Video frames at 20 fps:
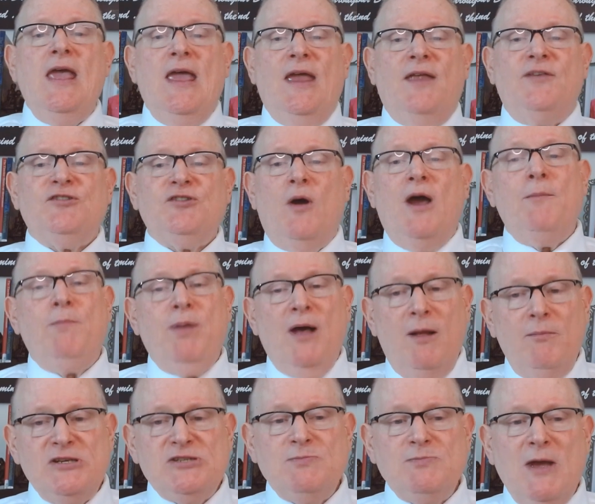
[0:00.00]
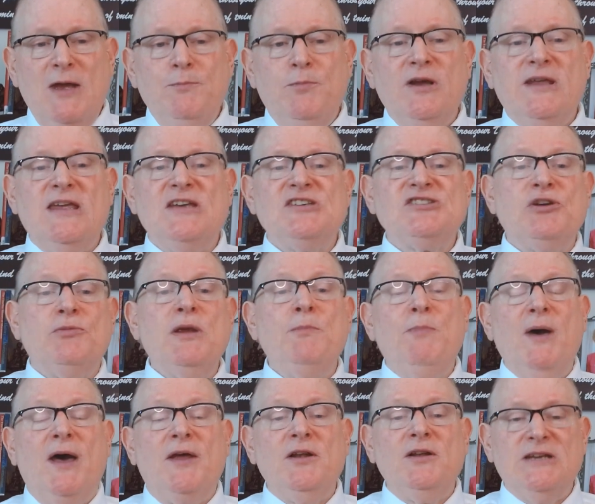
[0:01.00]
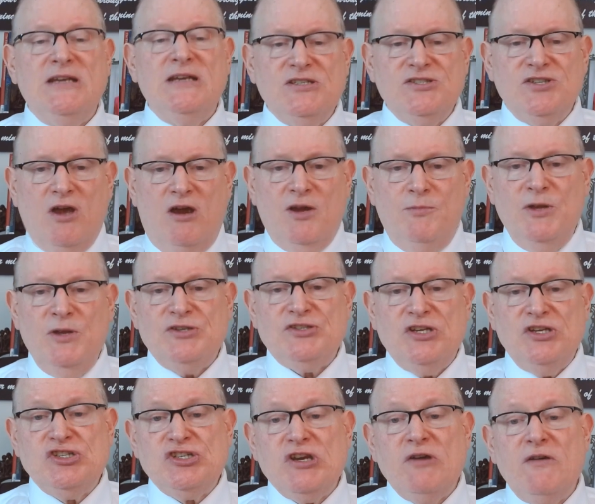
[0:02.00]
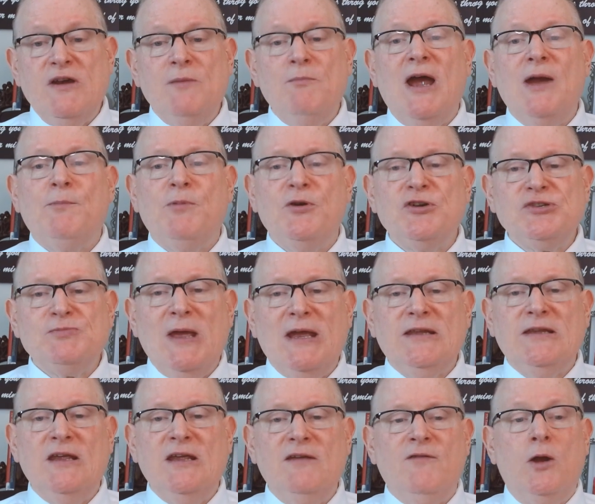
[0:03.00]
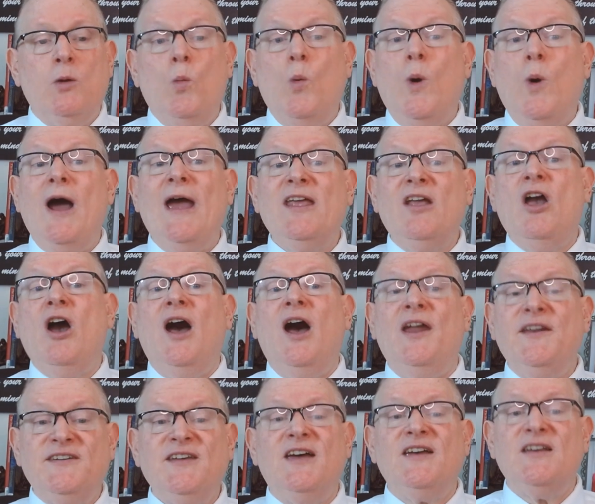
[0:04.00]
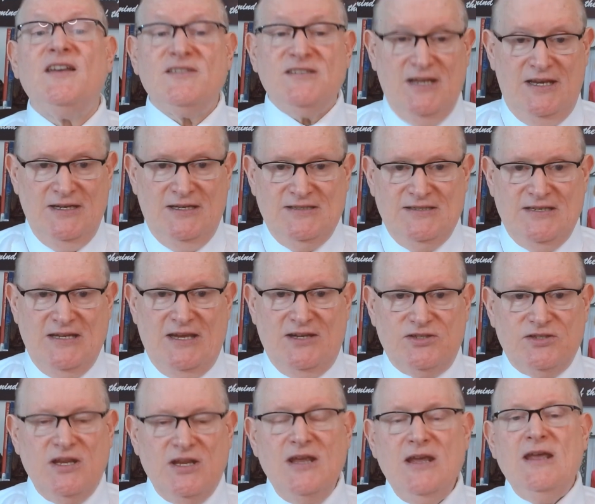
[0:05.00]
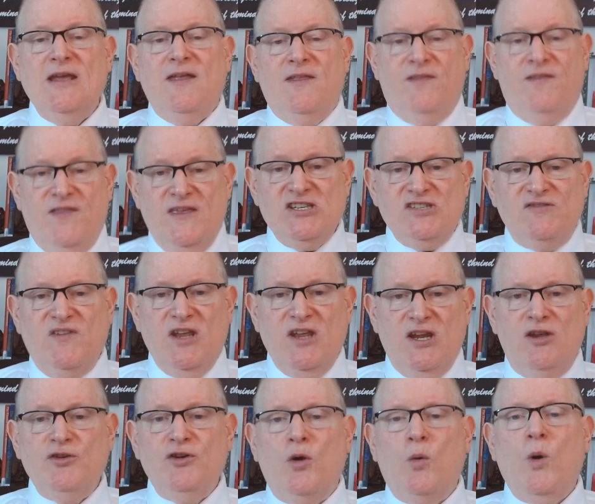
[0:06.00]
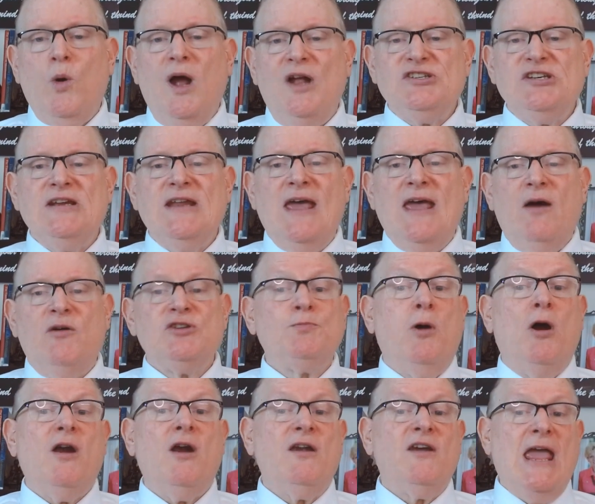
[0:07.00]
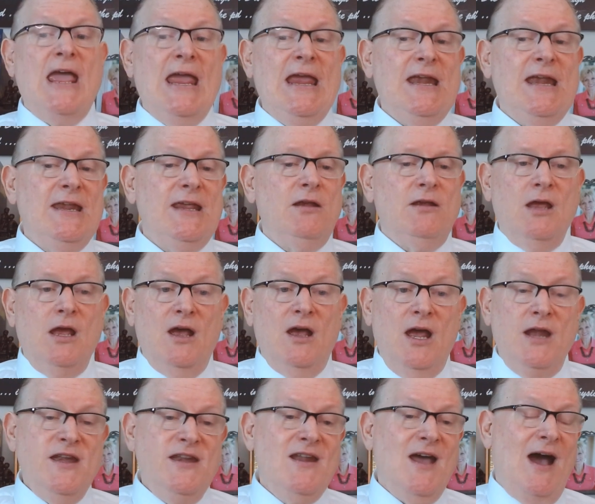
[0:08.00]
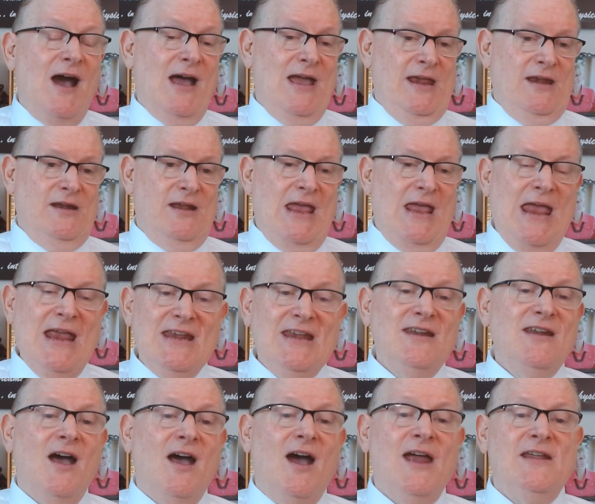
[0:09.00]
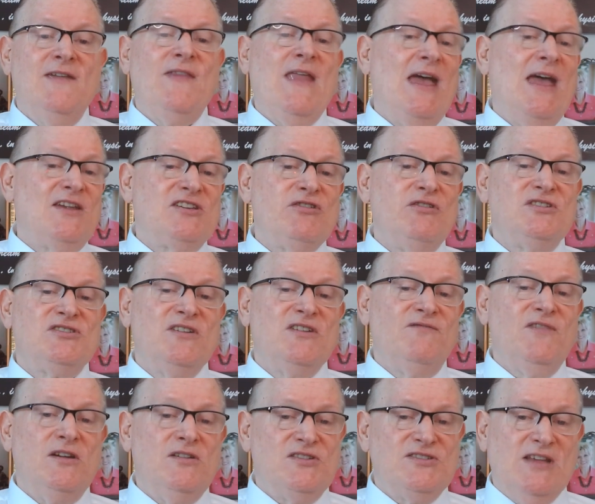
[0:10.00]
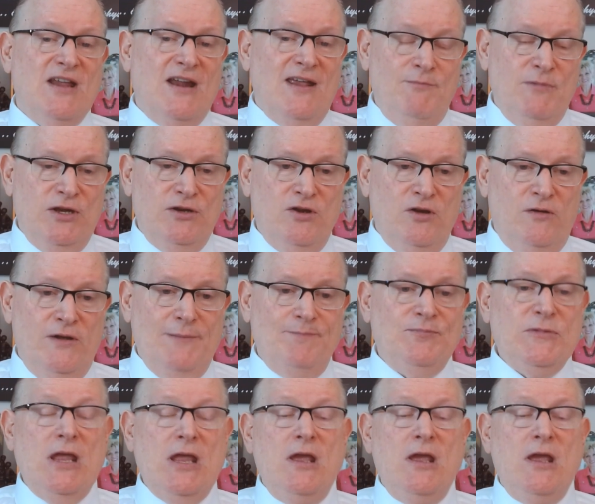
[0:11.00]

And so I published my book as a rebuttal to his arguments and sharing my perspective on why God does exist. This video you're watching now is part 80 9, 89 in that series of videos that I've been doing.